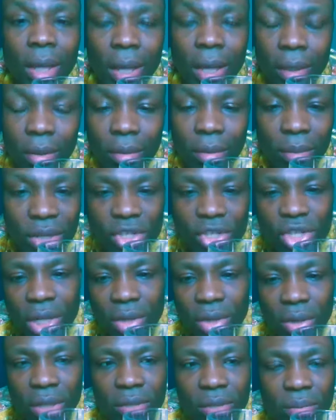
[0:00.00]
And come and
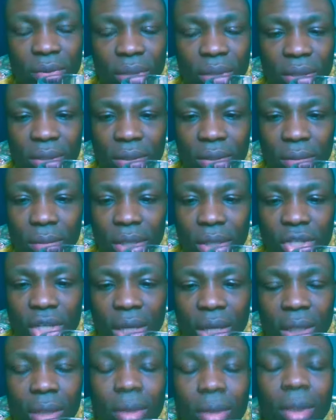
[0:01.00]
share your experiences on my
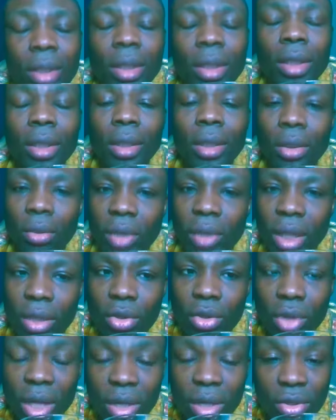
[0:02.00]
channel. Okay,
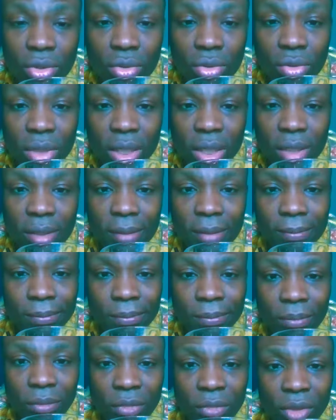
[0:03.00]
you can do this,
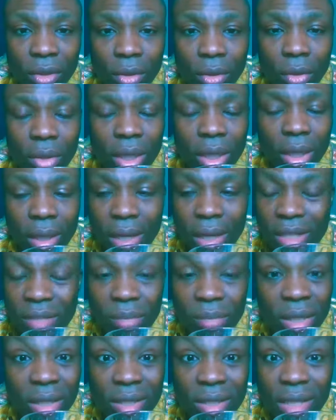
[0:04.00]
okay,
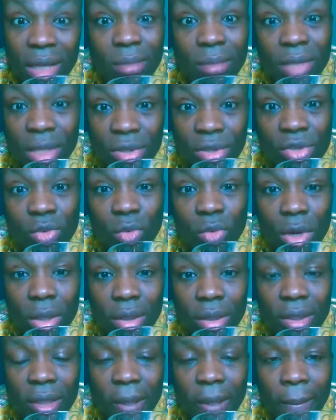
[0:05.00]
as many times as you
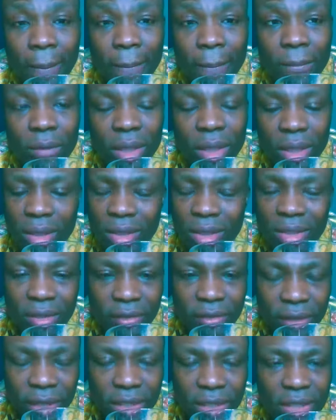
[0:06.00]
want. Okay, this is
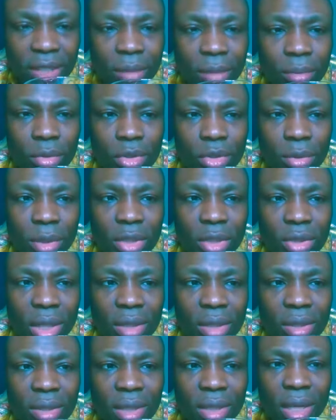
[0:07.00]
a very simple spiritual
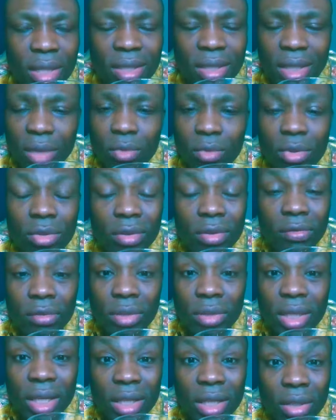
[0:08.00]
exercise that wouldn't
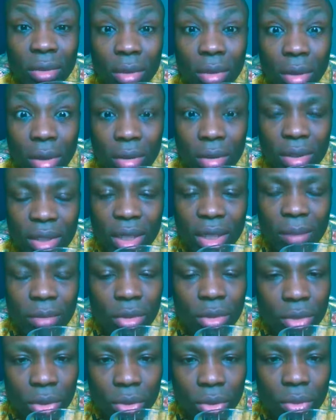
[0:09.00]
even take you a long time
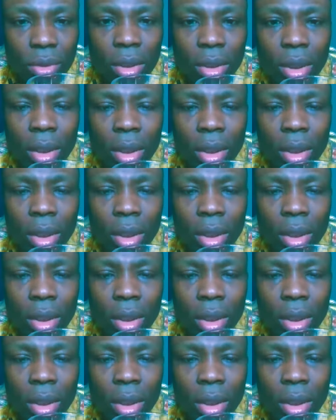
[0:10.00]
to do.